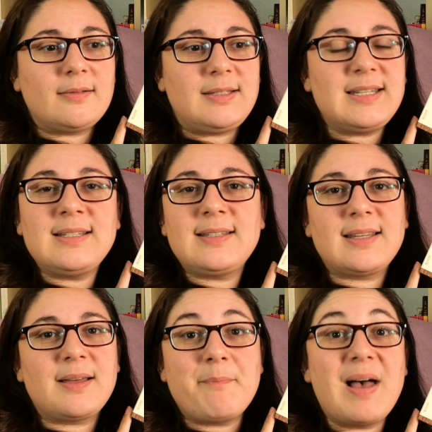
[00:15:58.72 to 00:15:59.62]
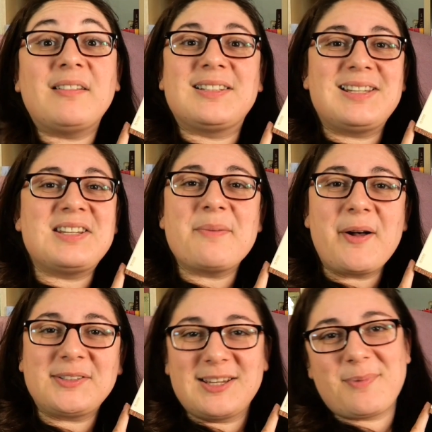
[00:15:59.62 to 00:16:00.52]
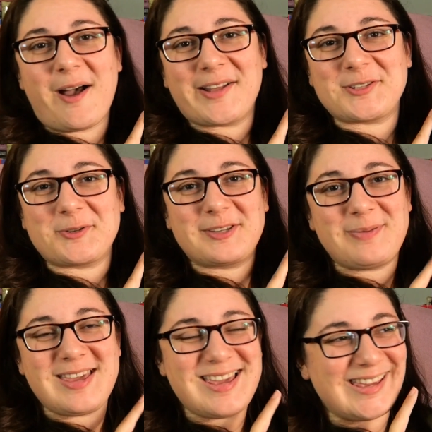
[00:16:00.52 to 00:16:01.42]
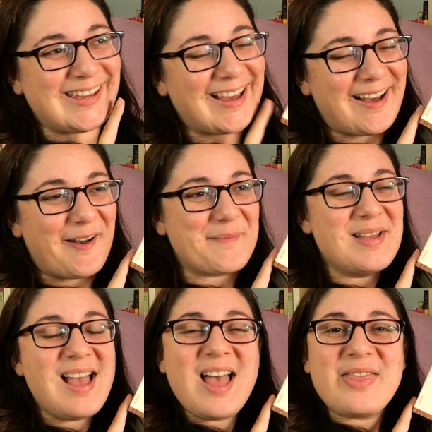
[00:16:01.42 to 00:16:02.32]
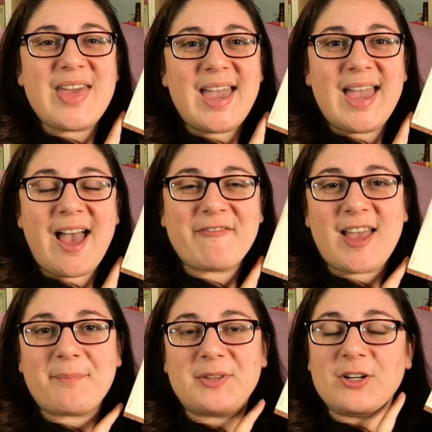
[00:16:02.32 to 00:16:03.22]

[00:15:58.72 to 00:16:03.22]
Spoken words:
didn't melt into the melting pot, so to speak. They have kept their